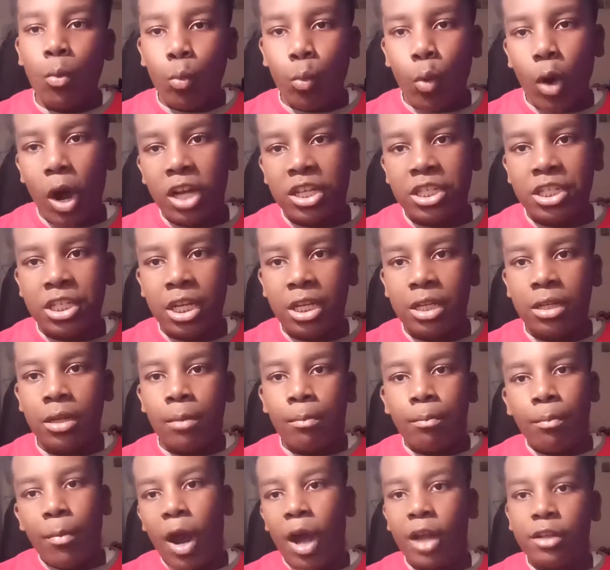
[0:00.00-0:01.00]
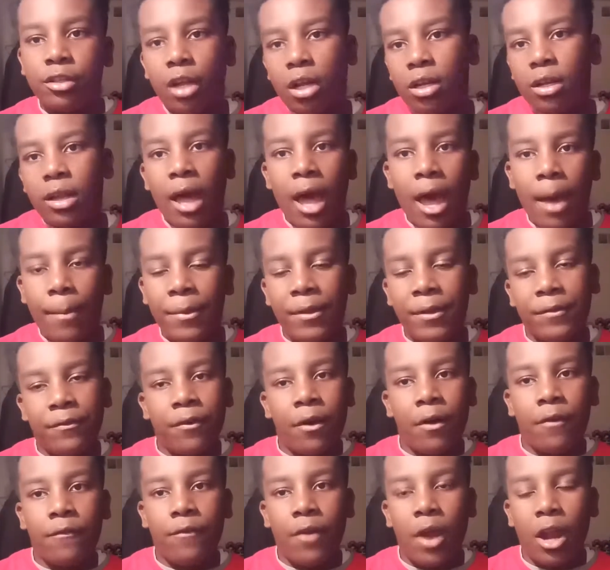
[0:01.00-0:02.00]
watching my another Happy
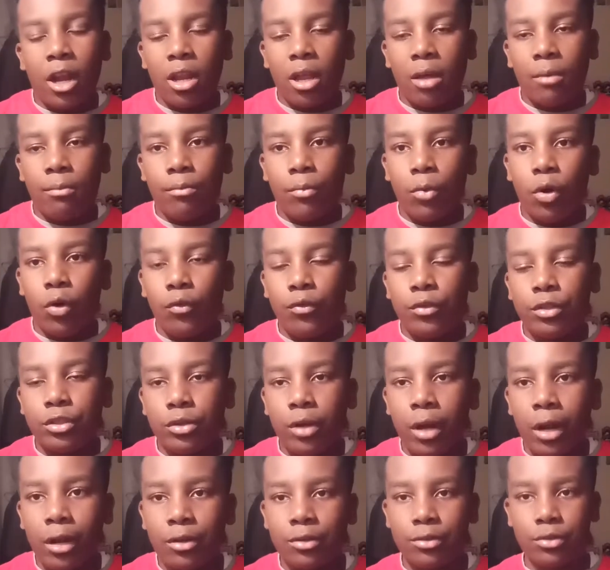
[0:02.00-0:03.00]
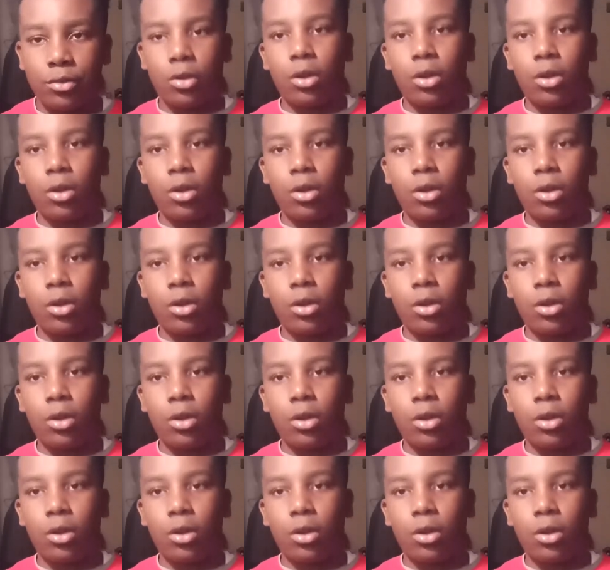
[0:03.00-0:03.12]
Fun Friday movie trailer.